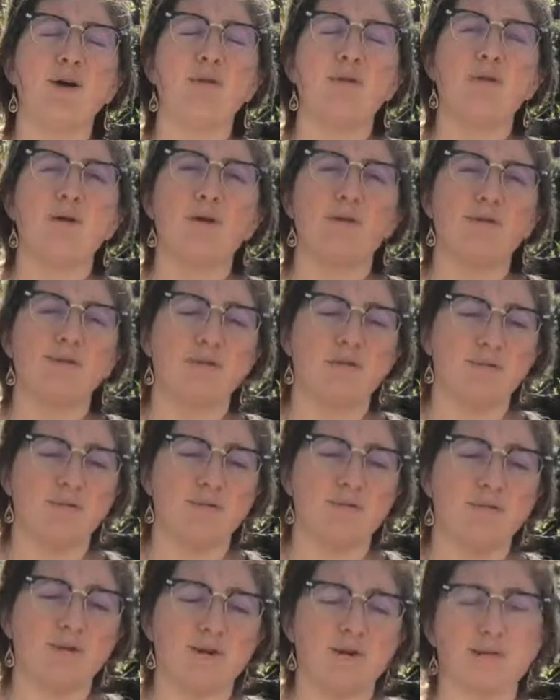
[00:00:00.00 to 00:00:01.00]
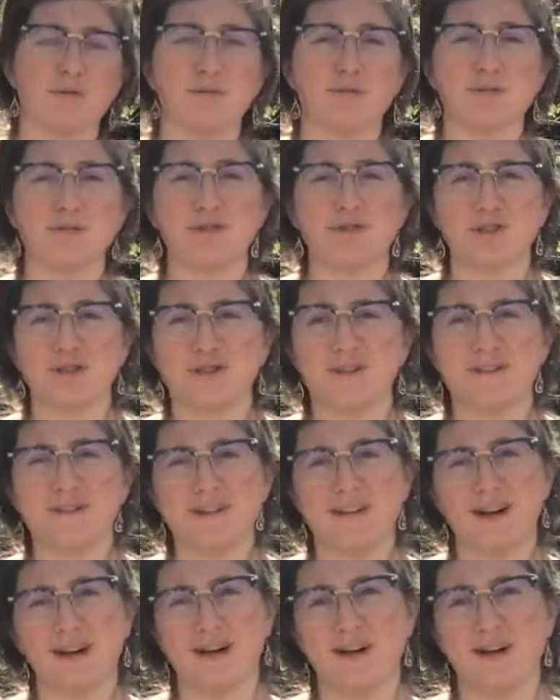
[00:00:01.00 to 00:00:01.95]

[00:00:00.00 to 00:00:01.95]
those two are crucial